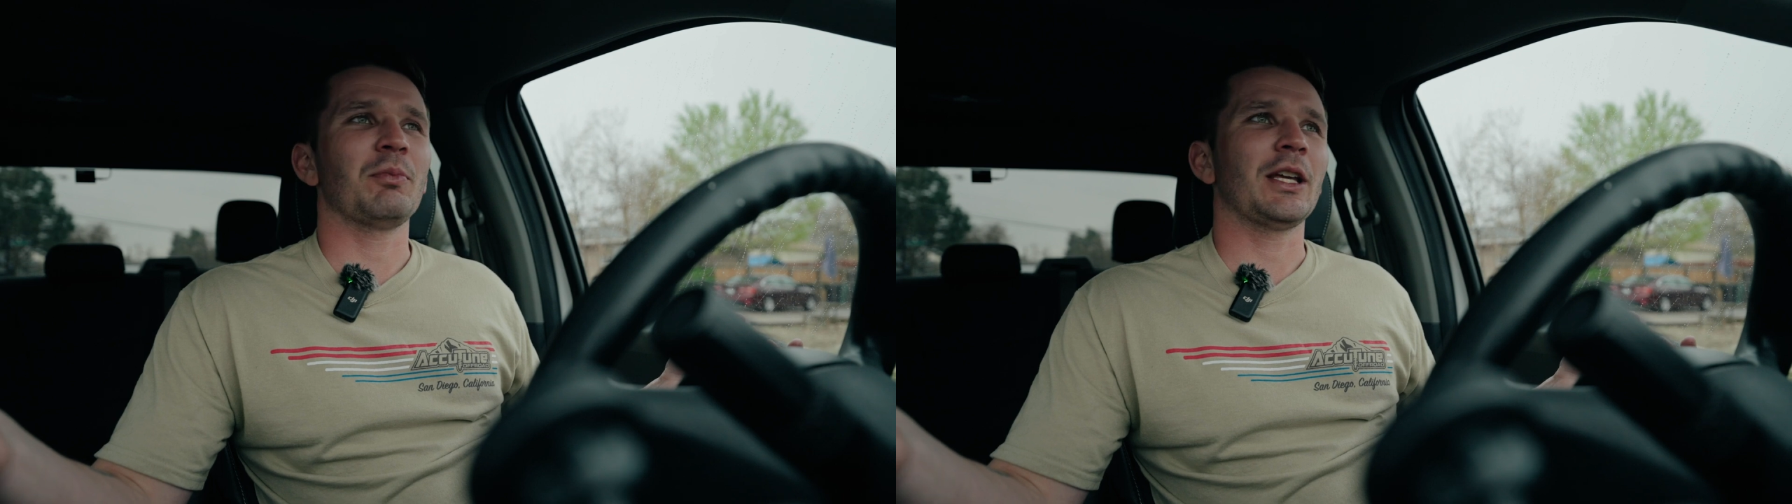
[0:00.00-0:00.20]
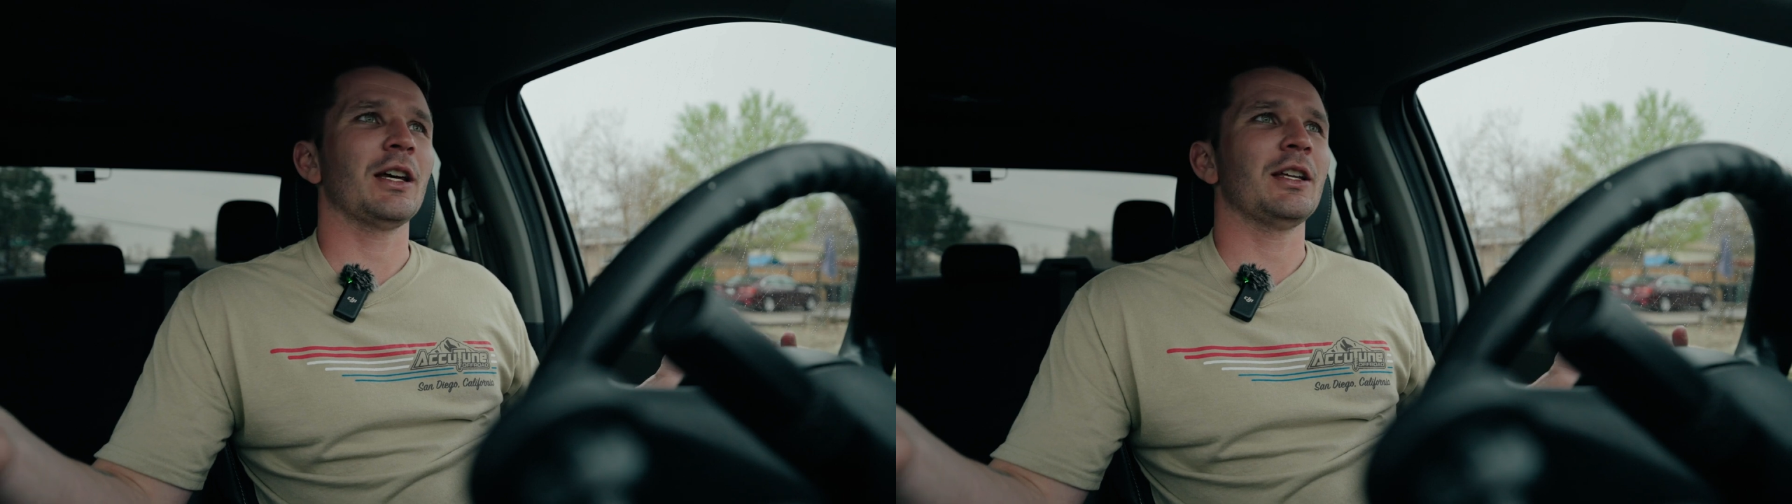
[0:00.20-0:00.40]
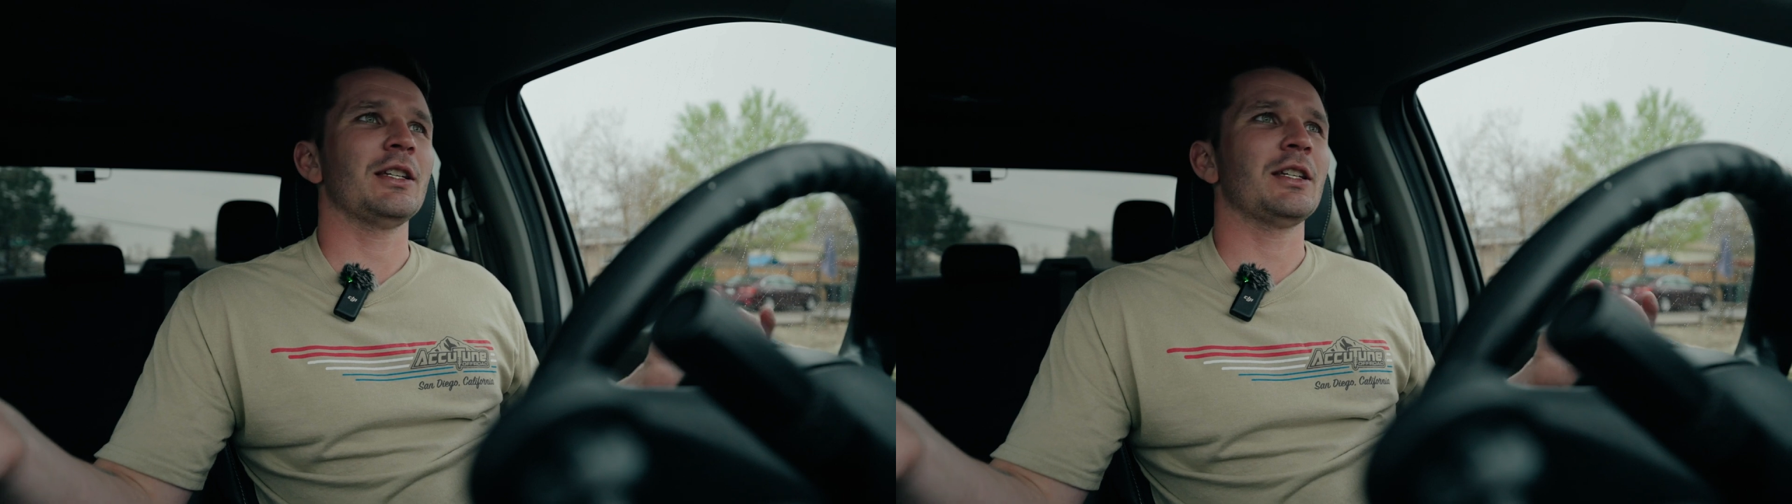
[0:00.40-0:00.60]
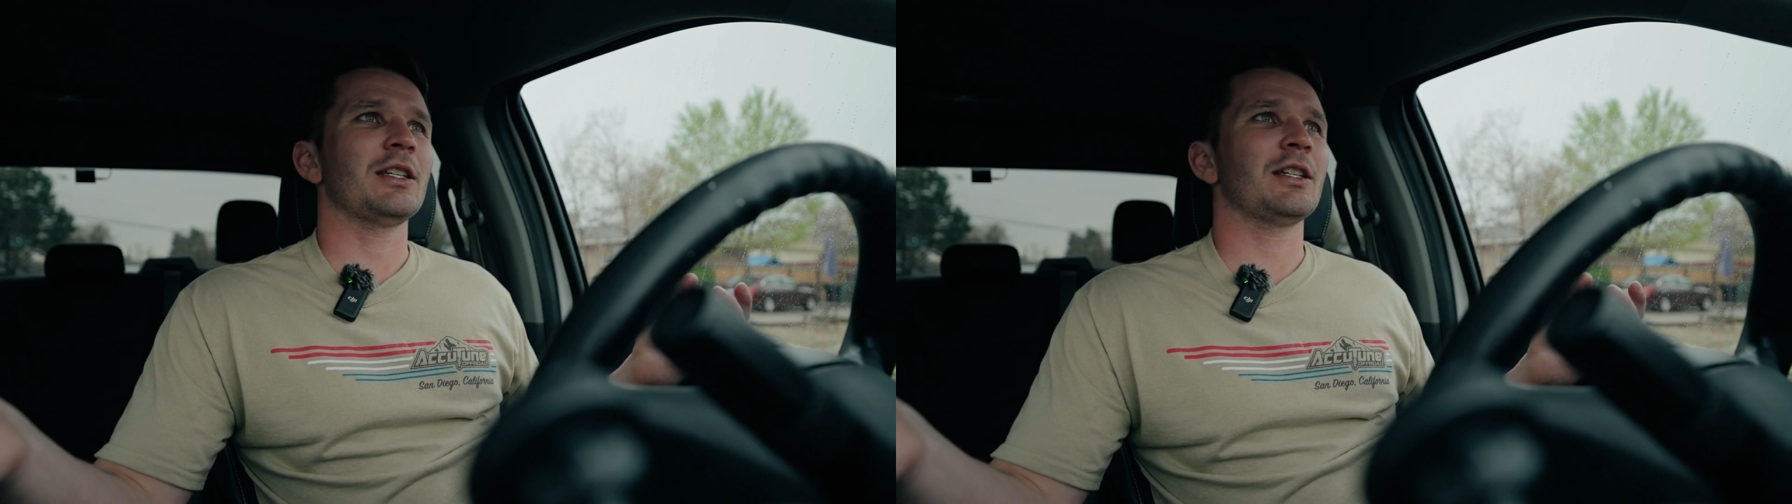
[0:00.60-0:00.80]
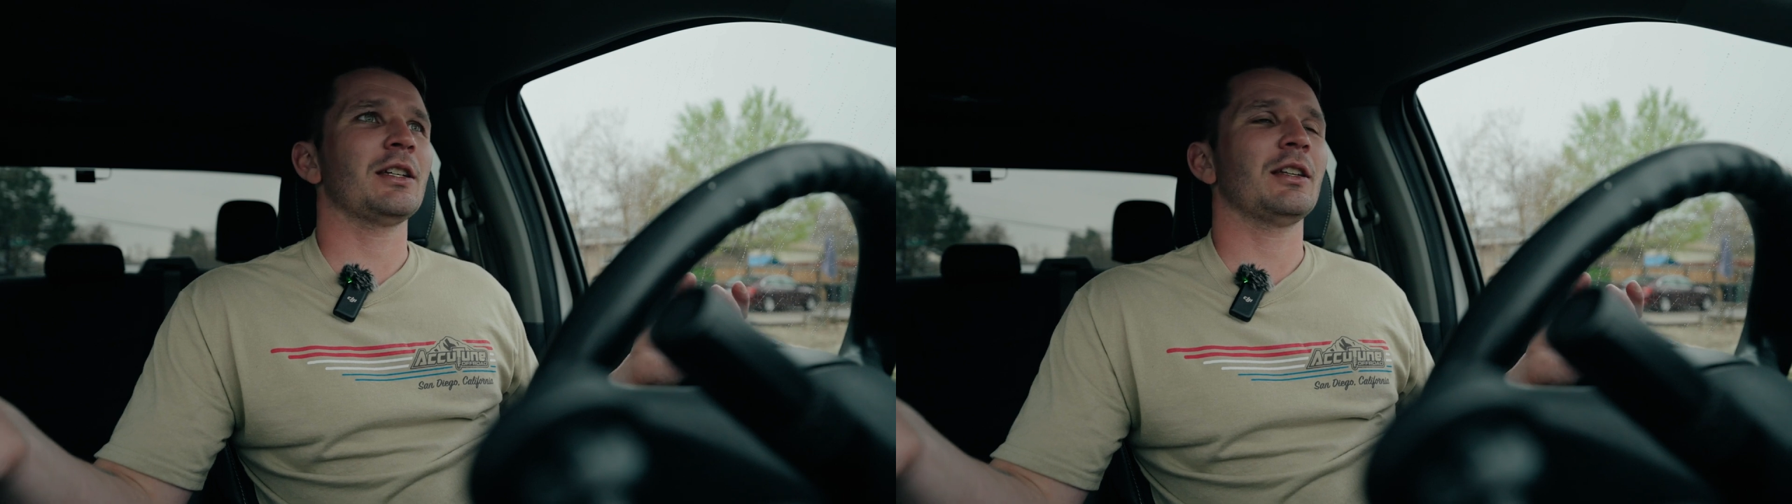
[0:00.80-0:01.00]

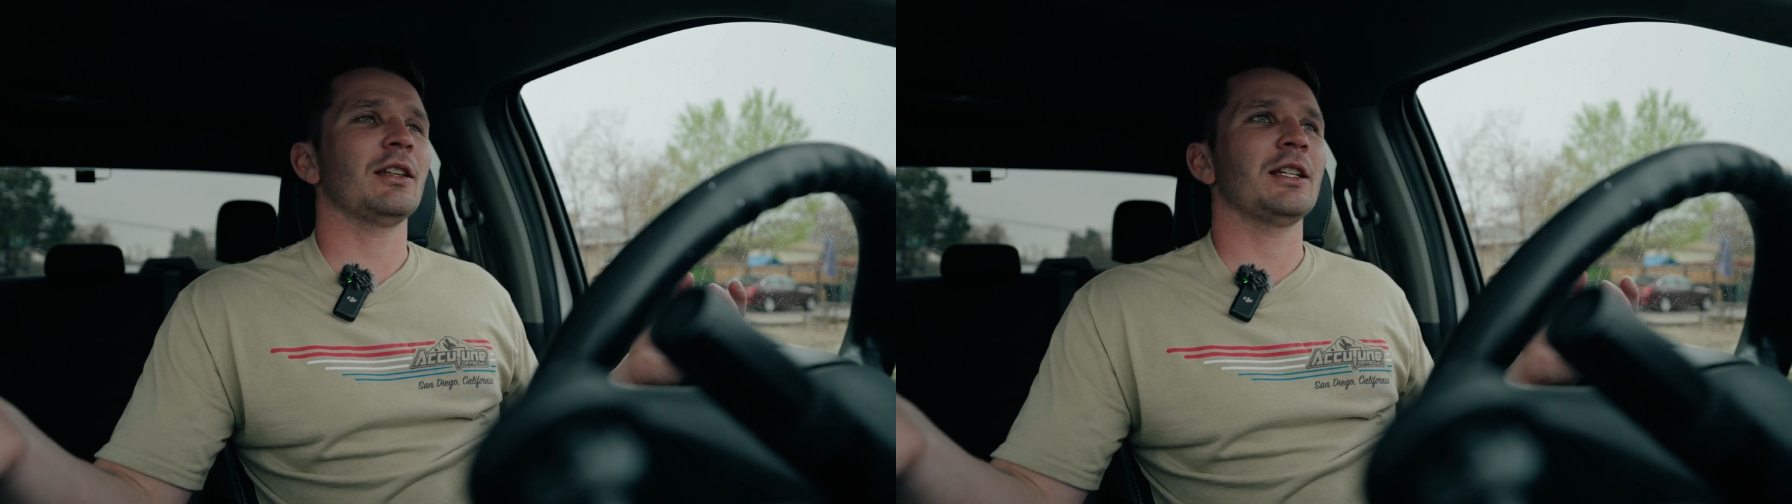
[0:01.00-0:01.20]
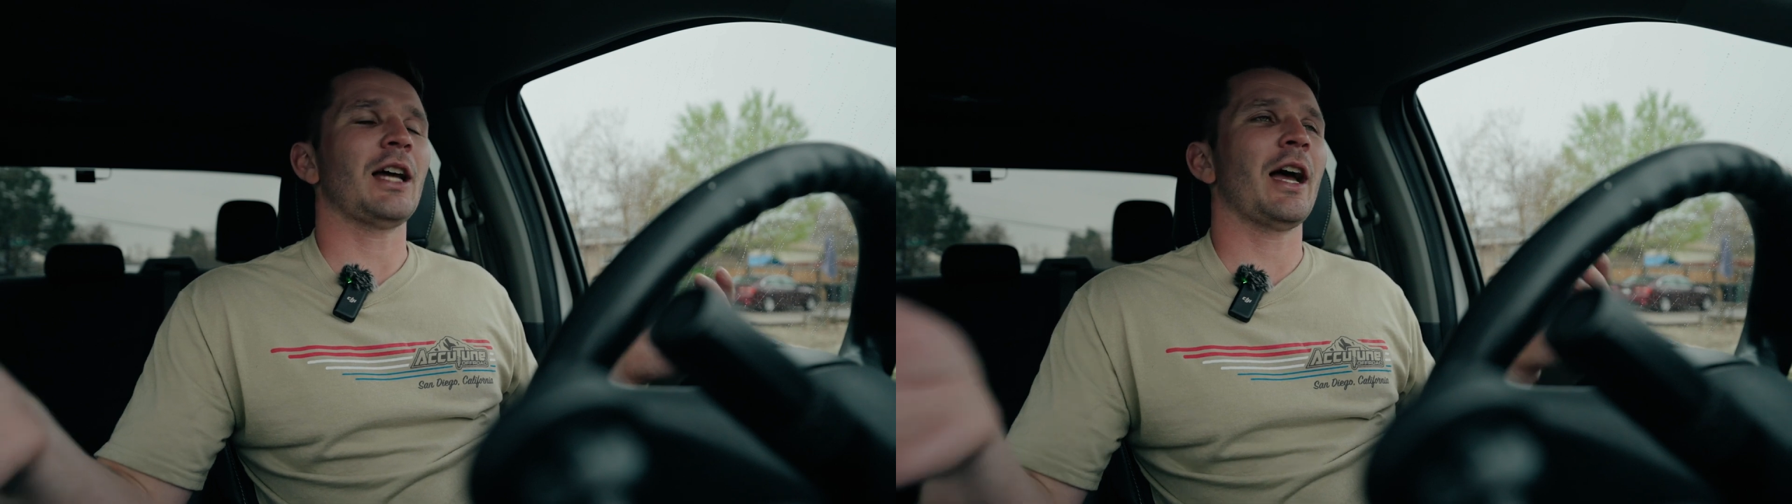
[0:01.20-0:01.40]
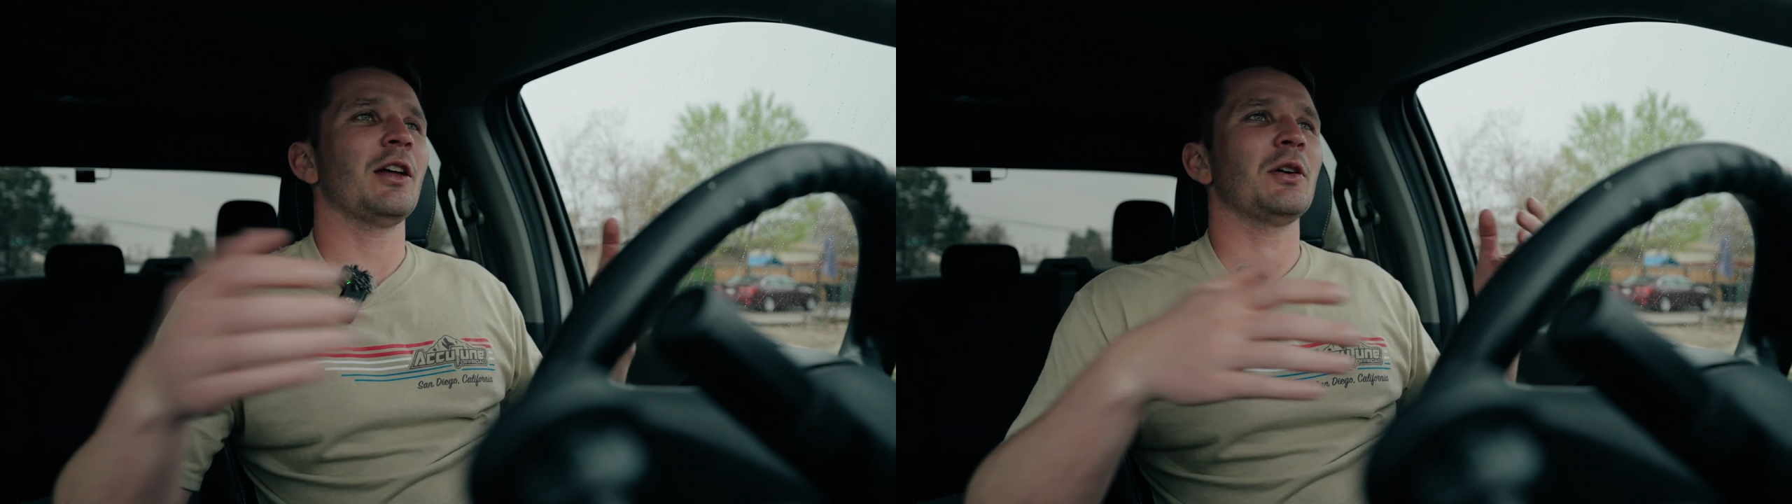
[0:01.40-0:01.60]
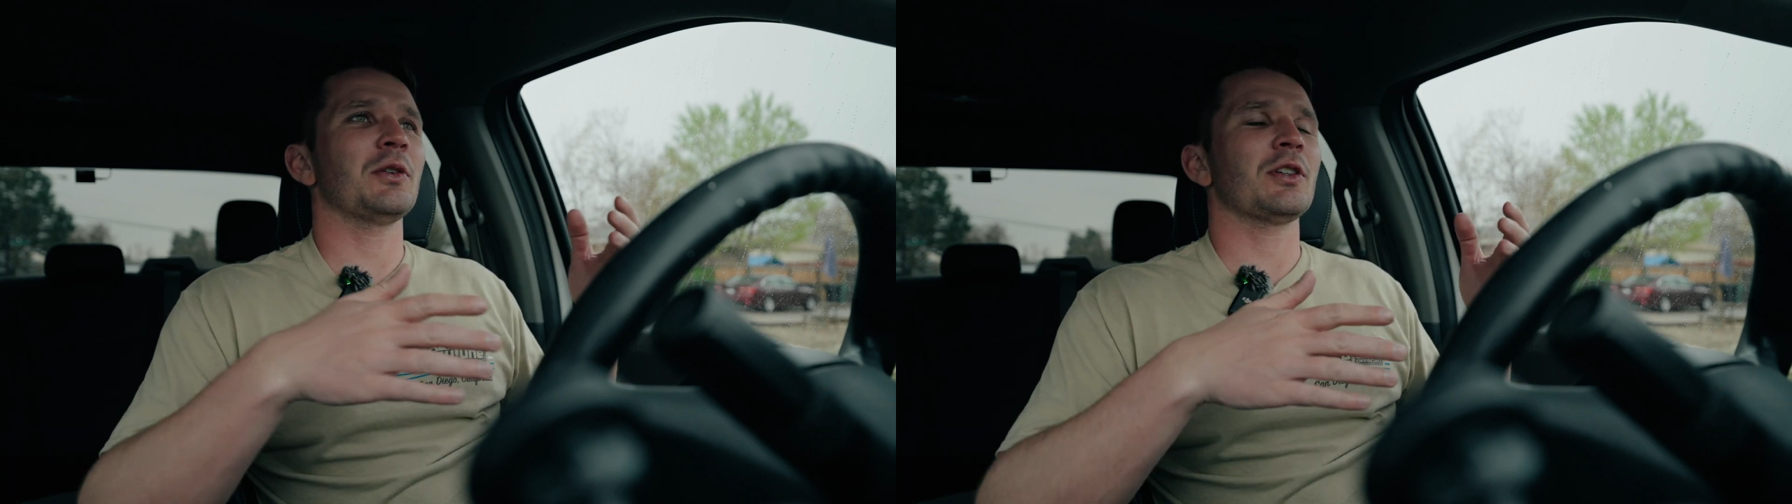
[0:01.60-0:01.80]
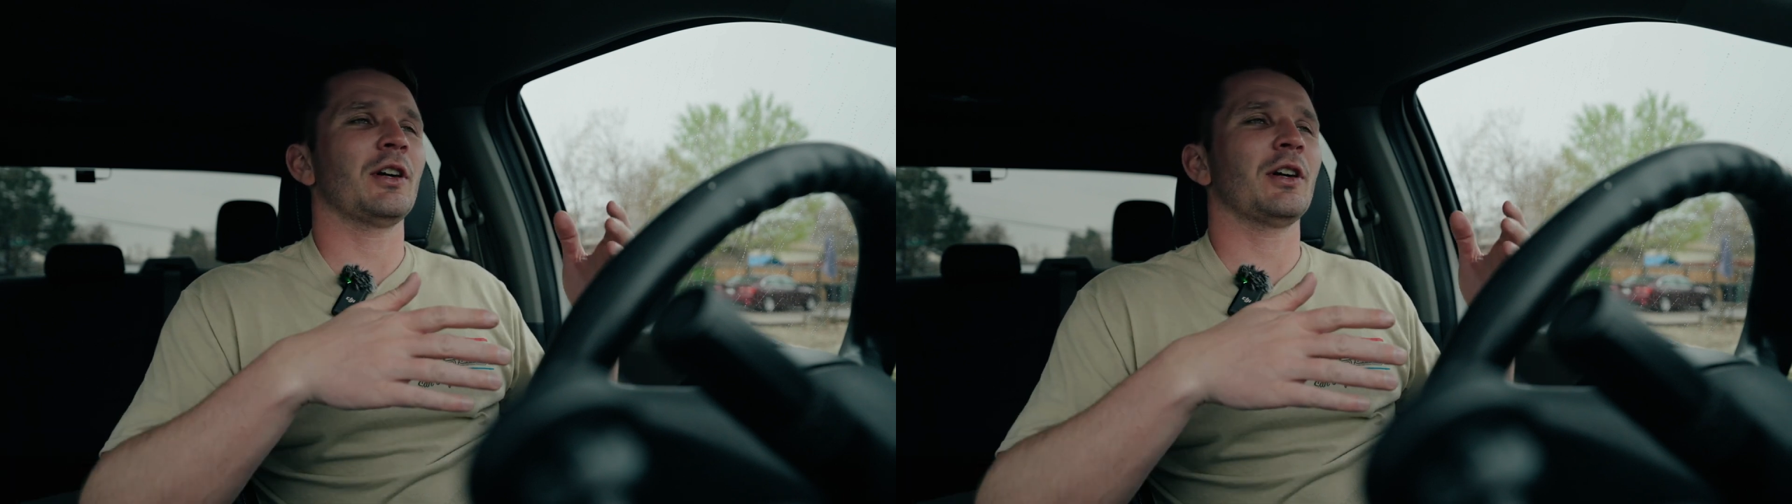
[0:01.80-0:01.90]
because the dynos